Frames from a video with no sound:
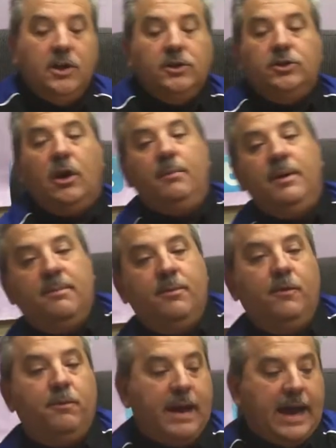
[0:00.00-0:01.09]
So I'm going to
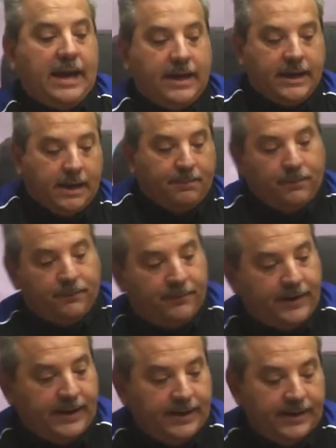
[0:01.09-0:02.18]
move back a couple
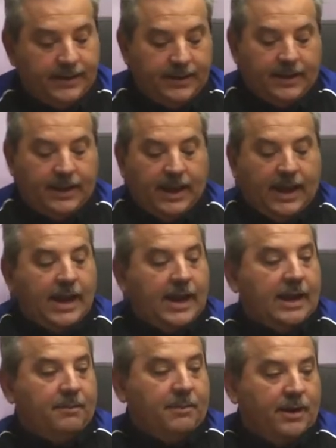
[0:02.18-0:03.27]
feet, and
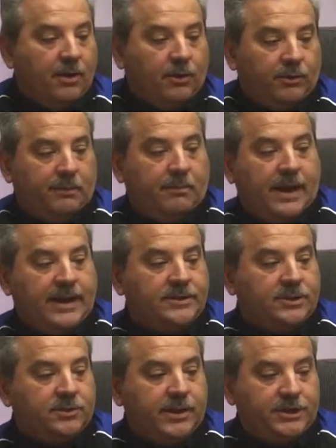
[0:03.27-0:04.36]
I'm going to hold the bind
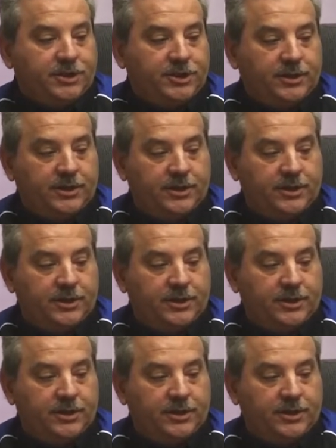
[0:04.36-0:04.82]
switch